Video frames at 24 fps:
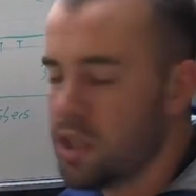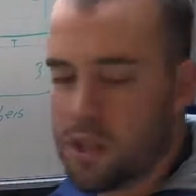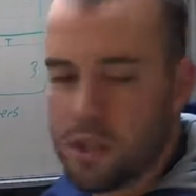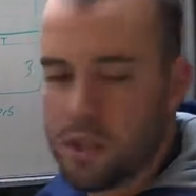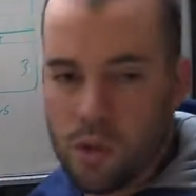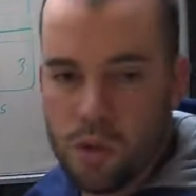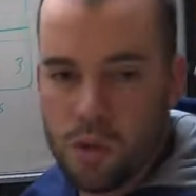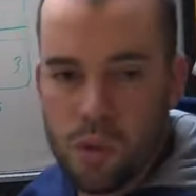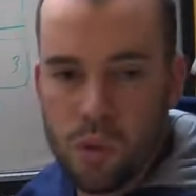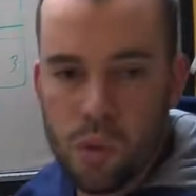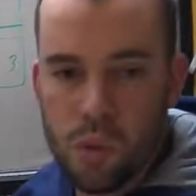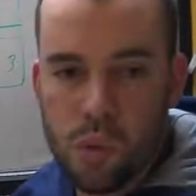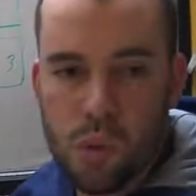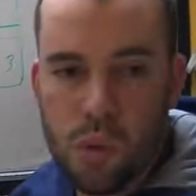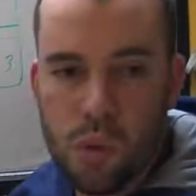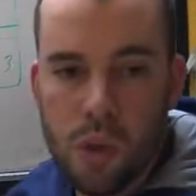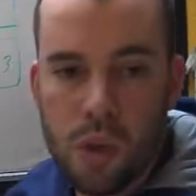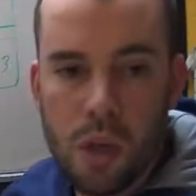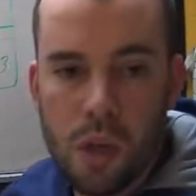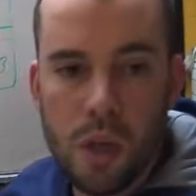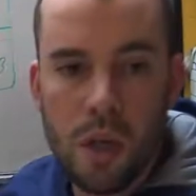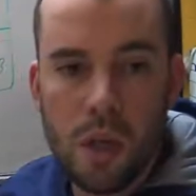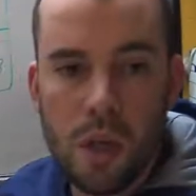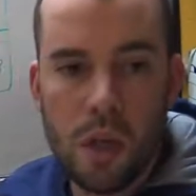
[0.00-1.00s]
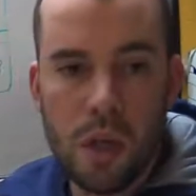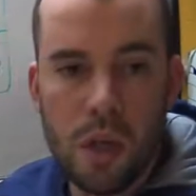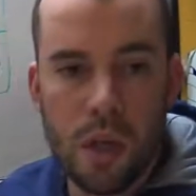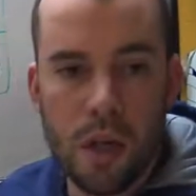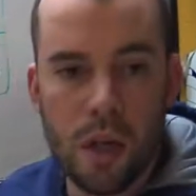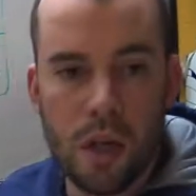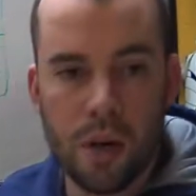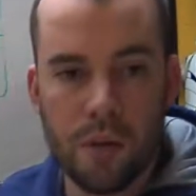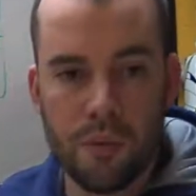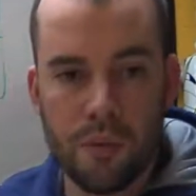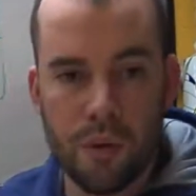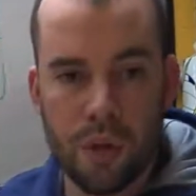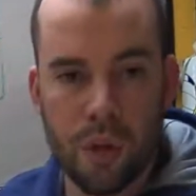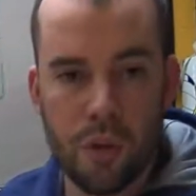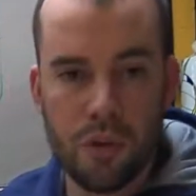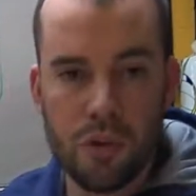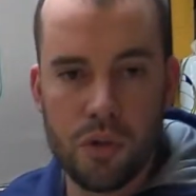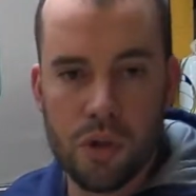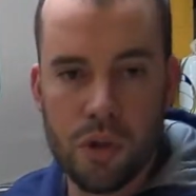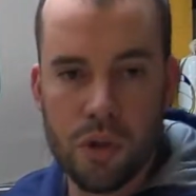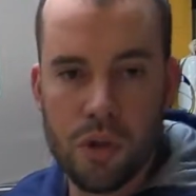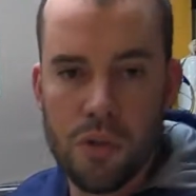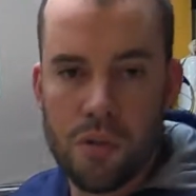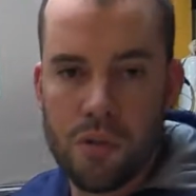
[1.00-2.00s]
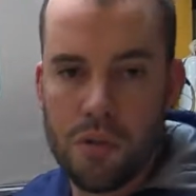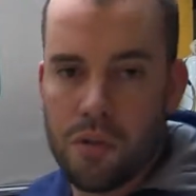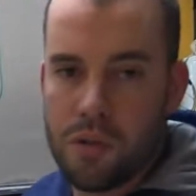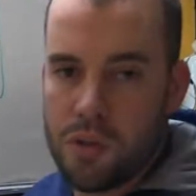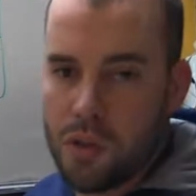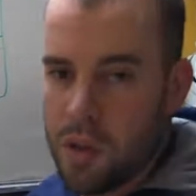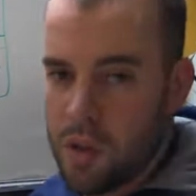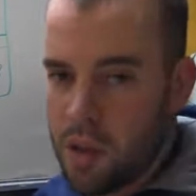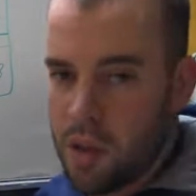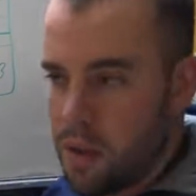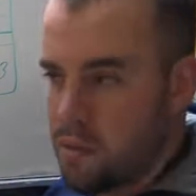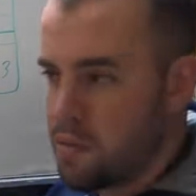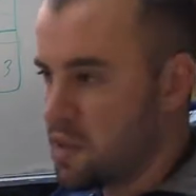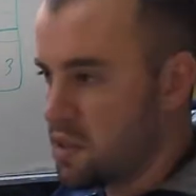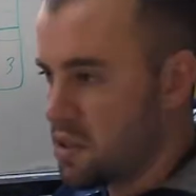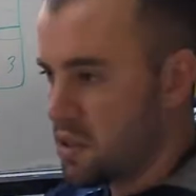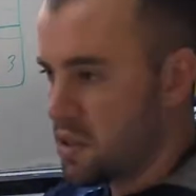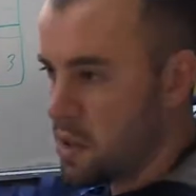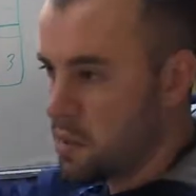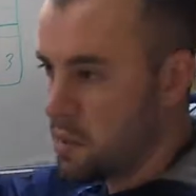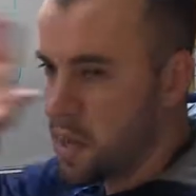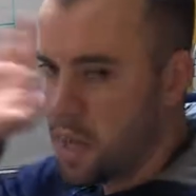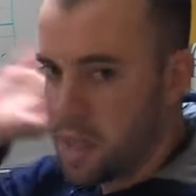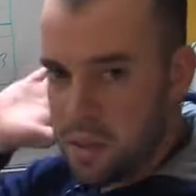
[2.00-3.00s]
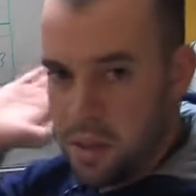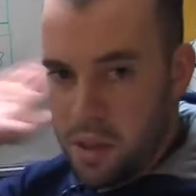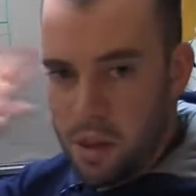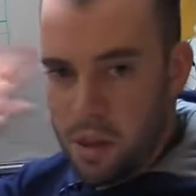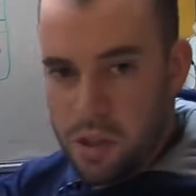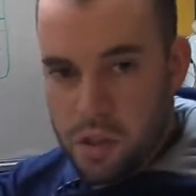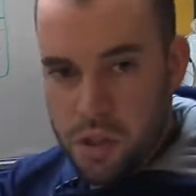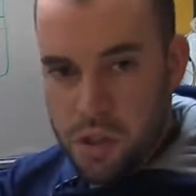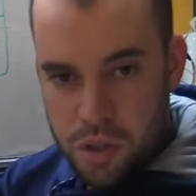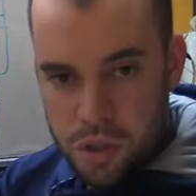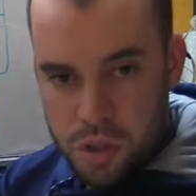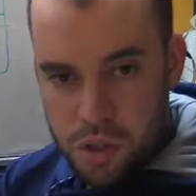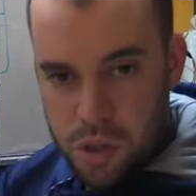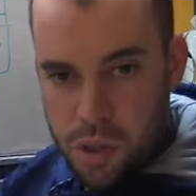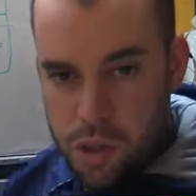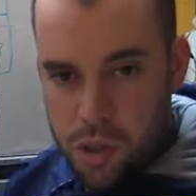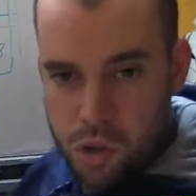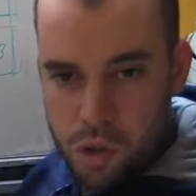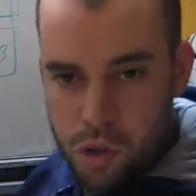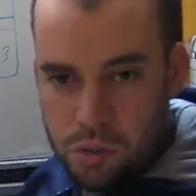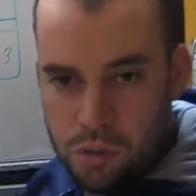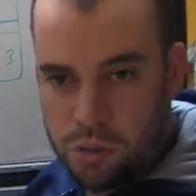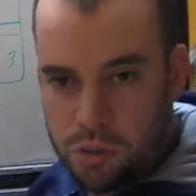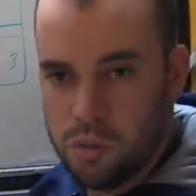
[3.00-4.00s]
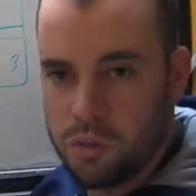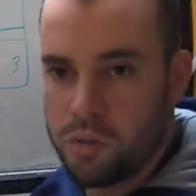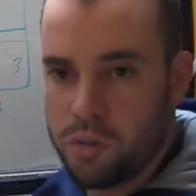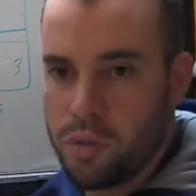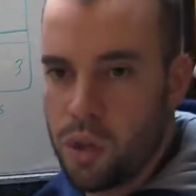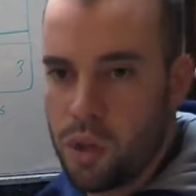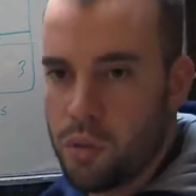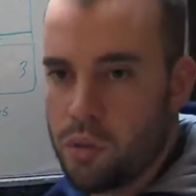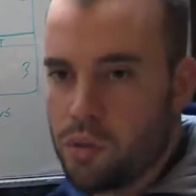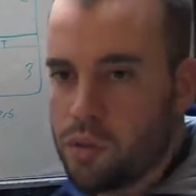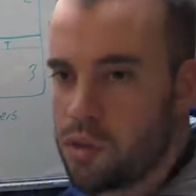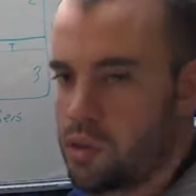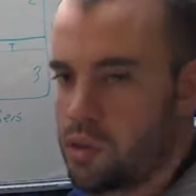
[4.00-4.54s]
it to a float serve. So they have to stand back there and just controlled float